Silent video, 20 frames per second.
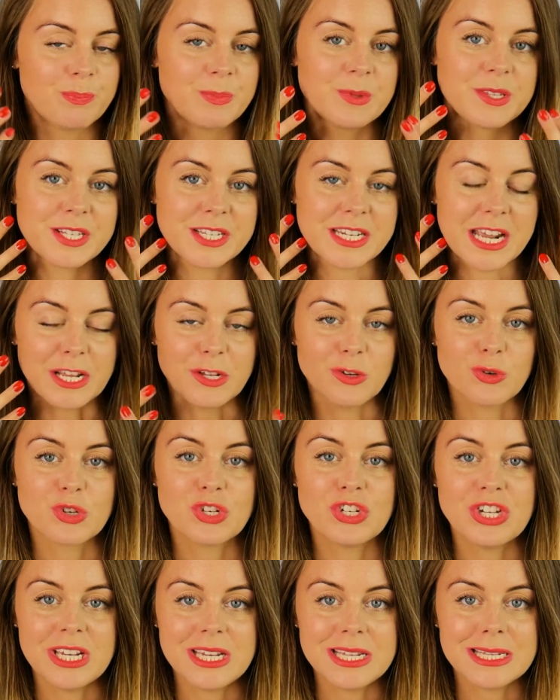stain your
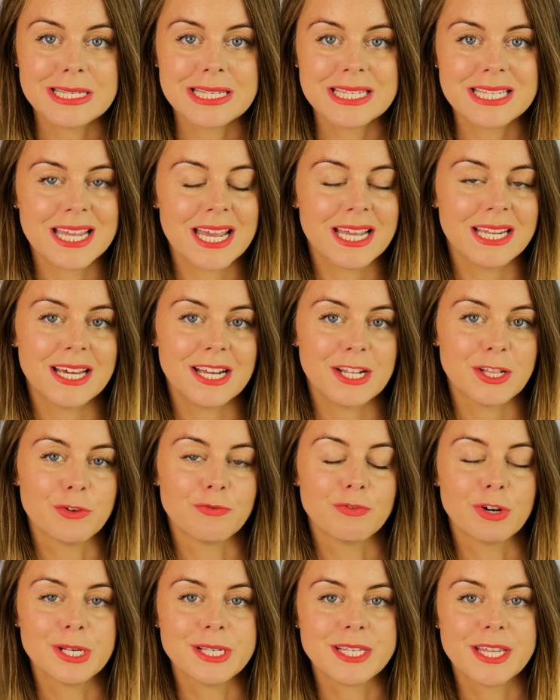sheets, say like the
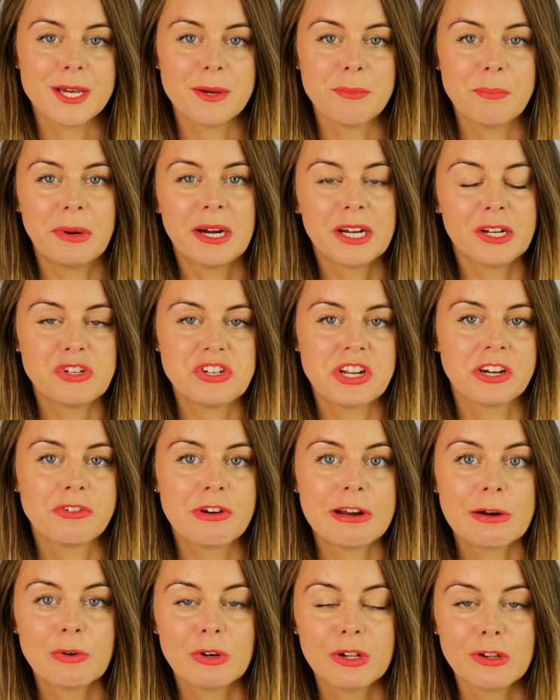rosehip
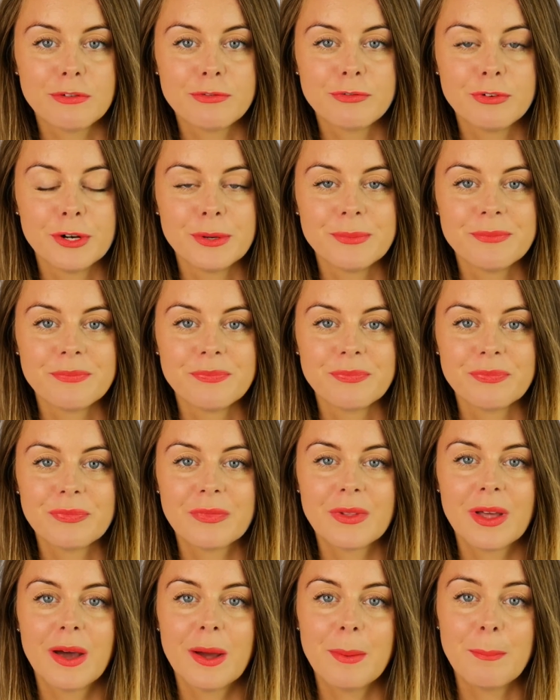biogenerate oil from
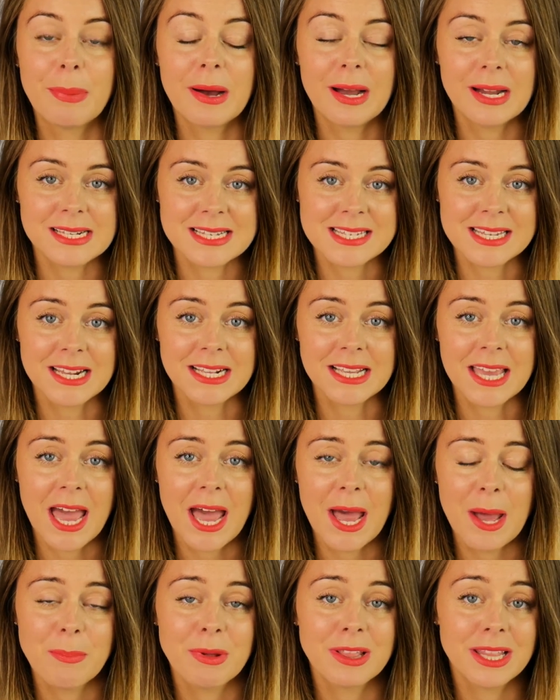Pi
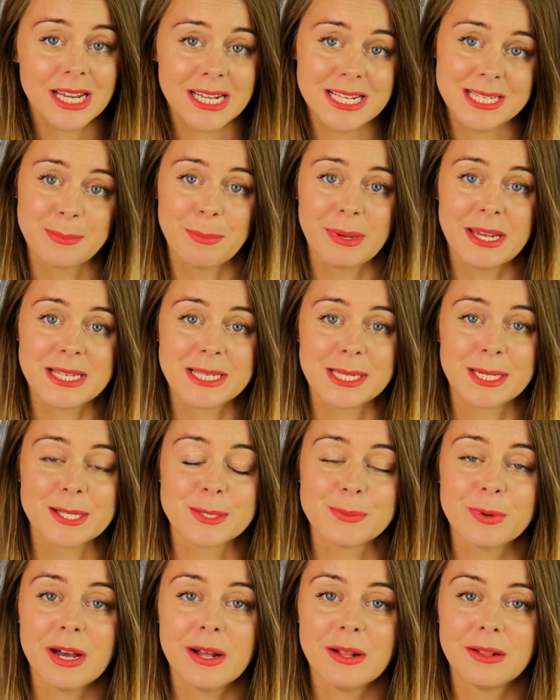Skincare, but that is amazing
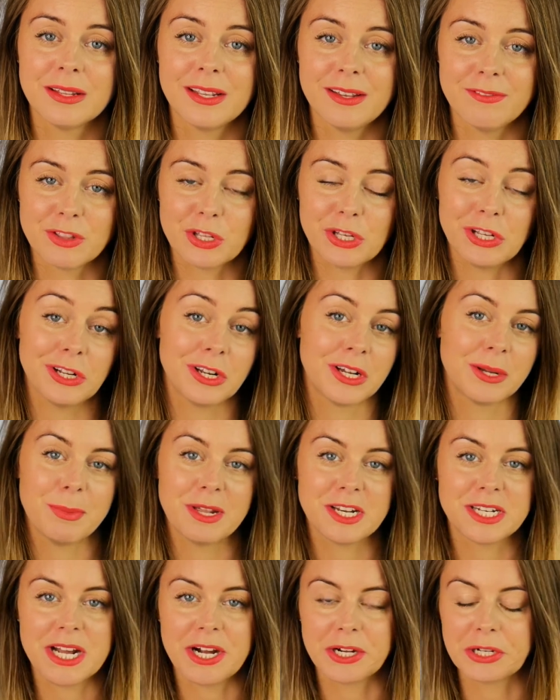as well, even though you look a
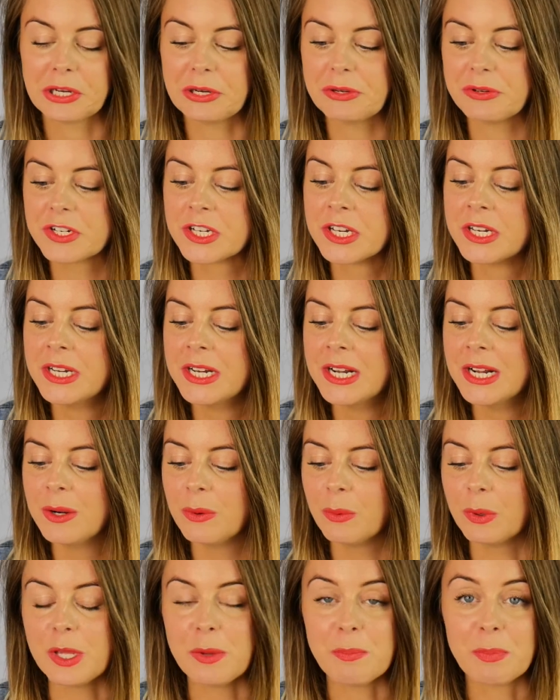bit tangoed
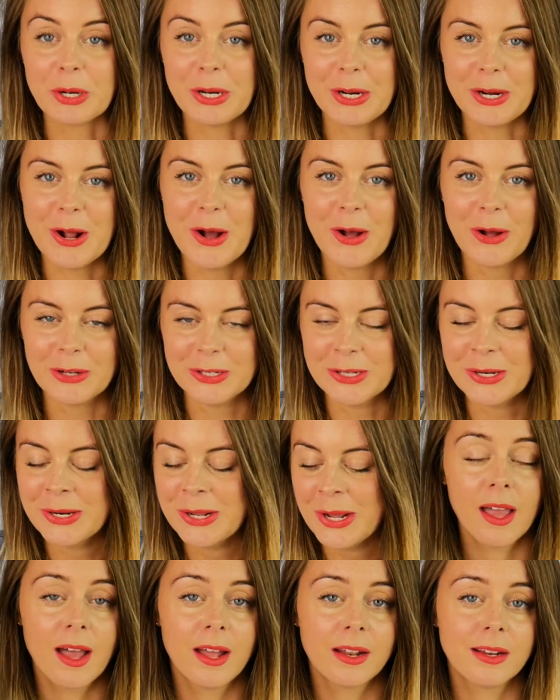when you put it on.
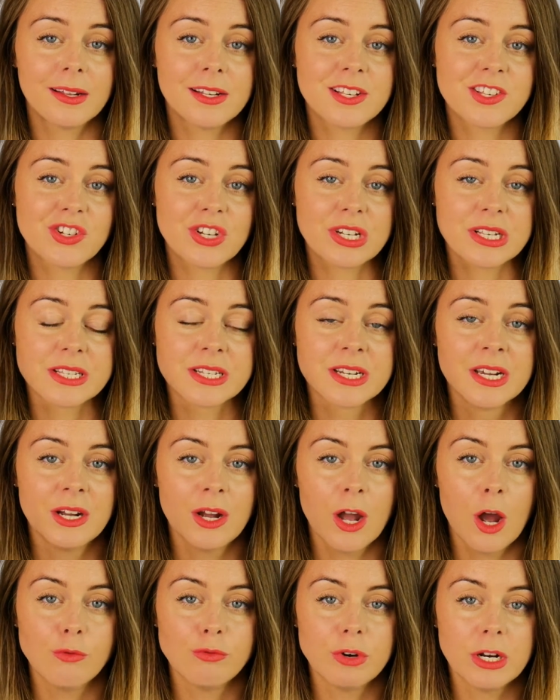And it's just
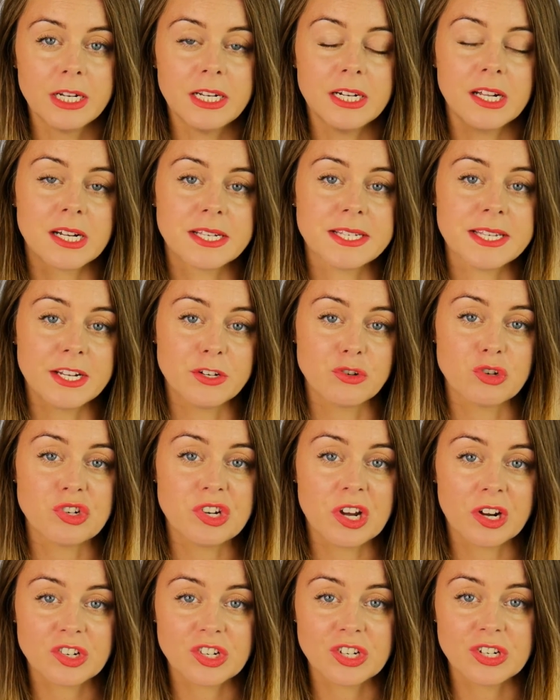a really nice
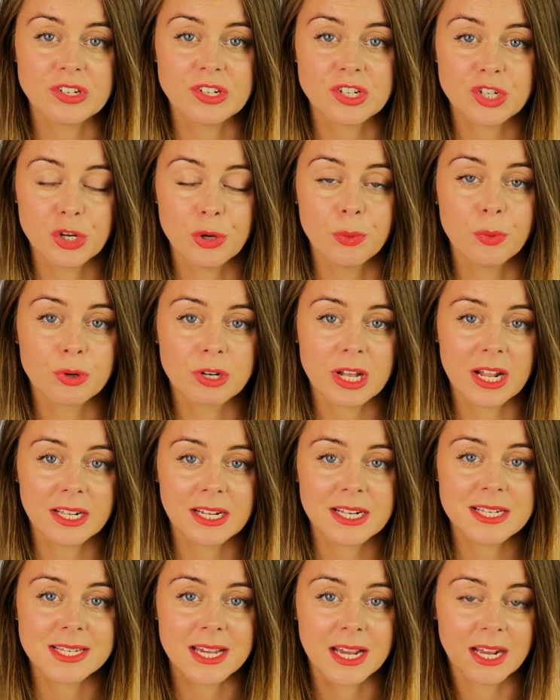introduction to
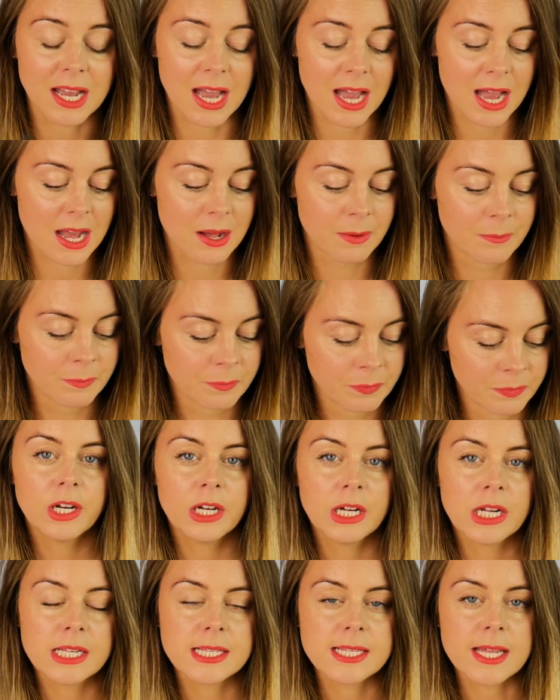organic skincare.
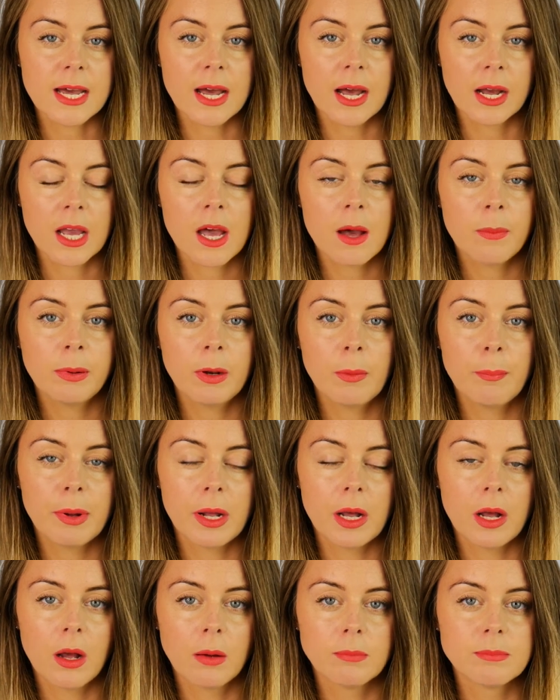There's a couple of
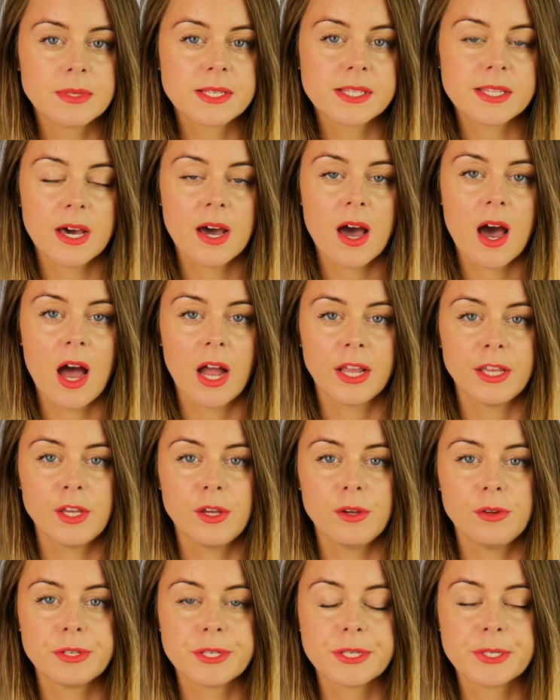balms that I
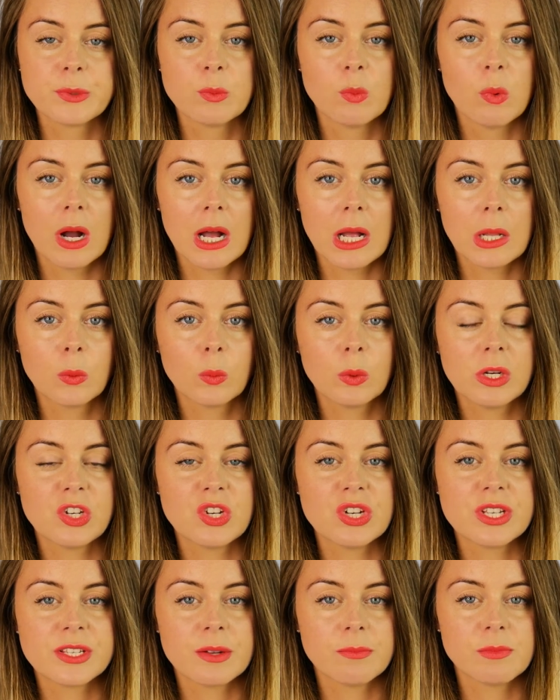use as well,
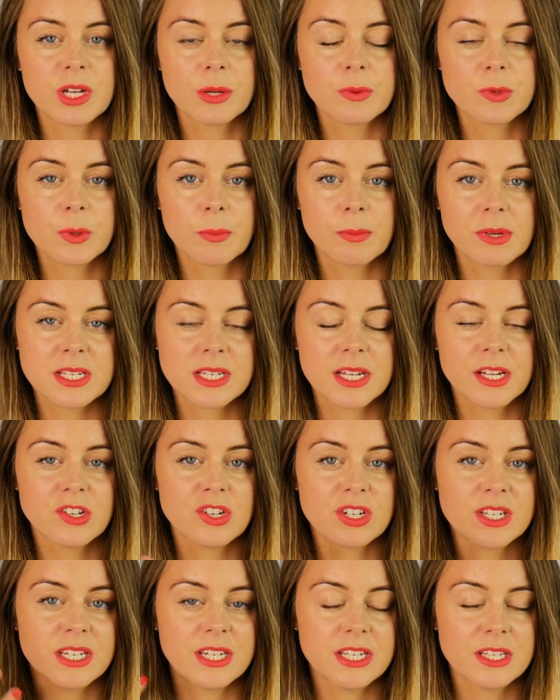which is sometimes when my skin
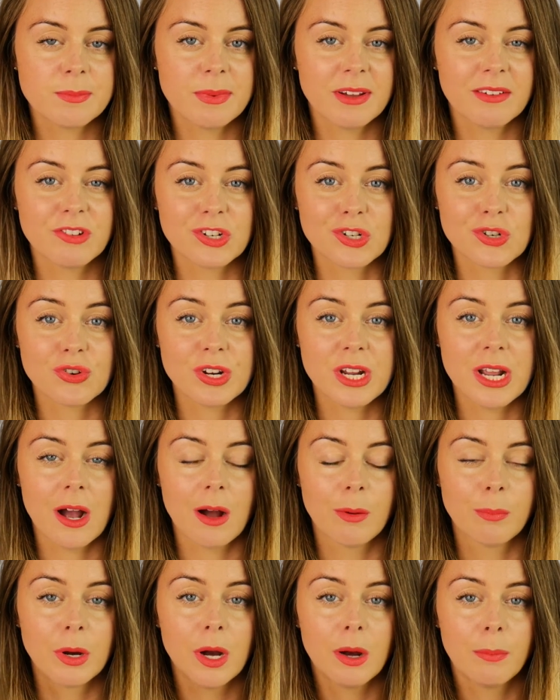just needs a bit of a treat,
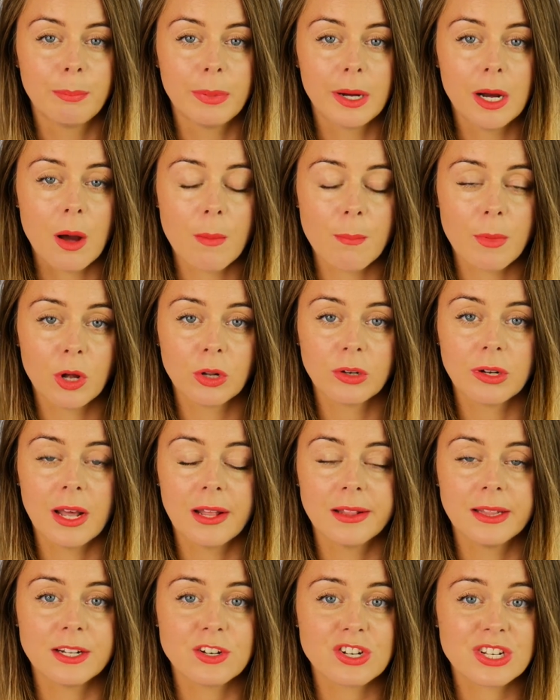I'll put a balm on
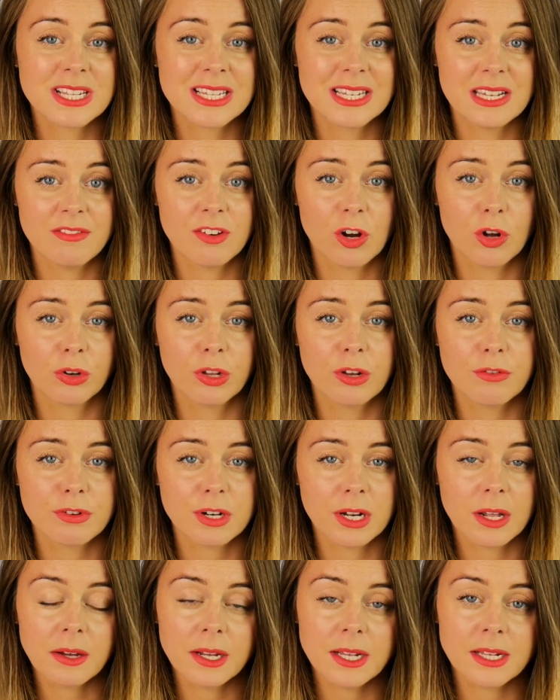and then just leave it on
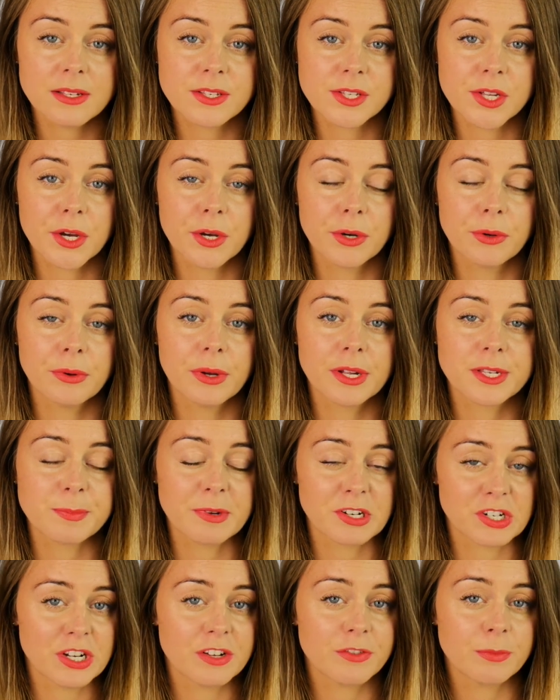overnight. So
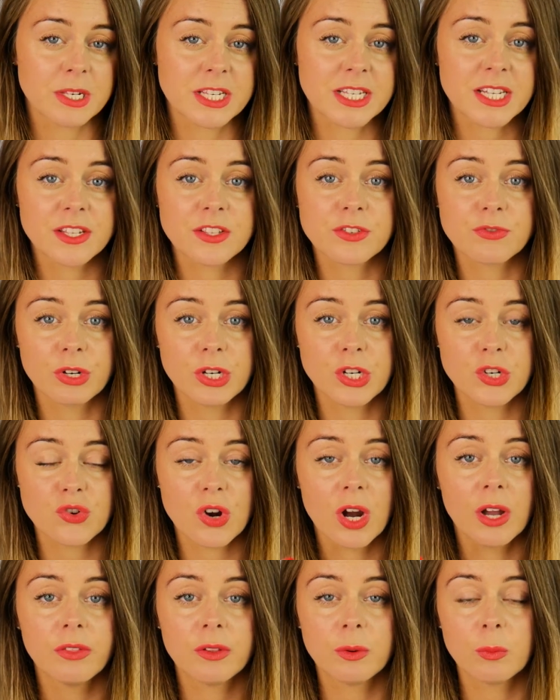especially if my skin's really
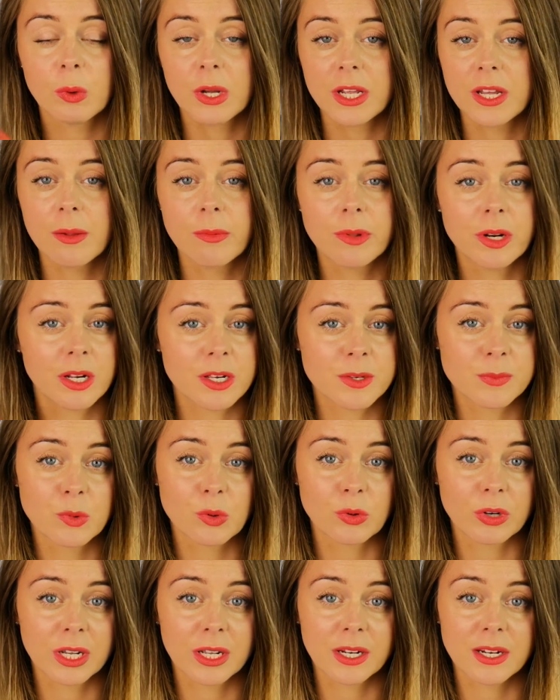dry, then I wake up the next
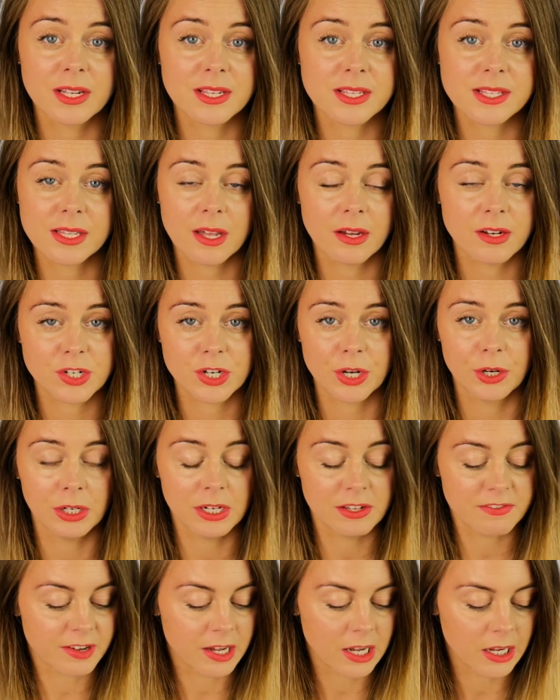morning and it's like
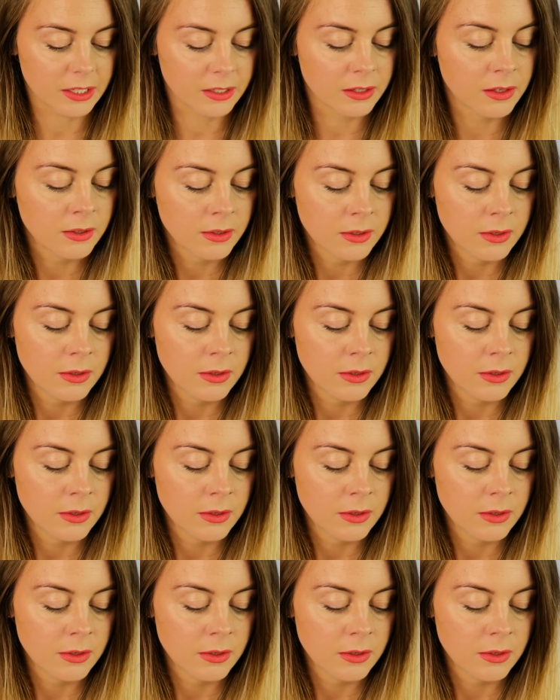totally fine.